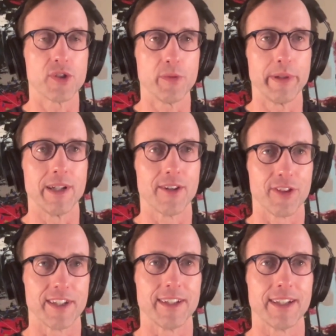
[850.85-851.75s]
to be
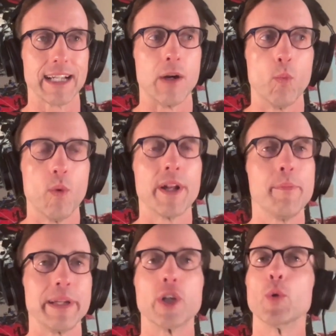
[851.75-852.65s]
authentic. I want to
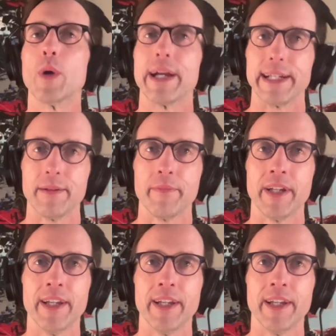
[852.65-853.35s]
be who I am.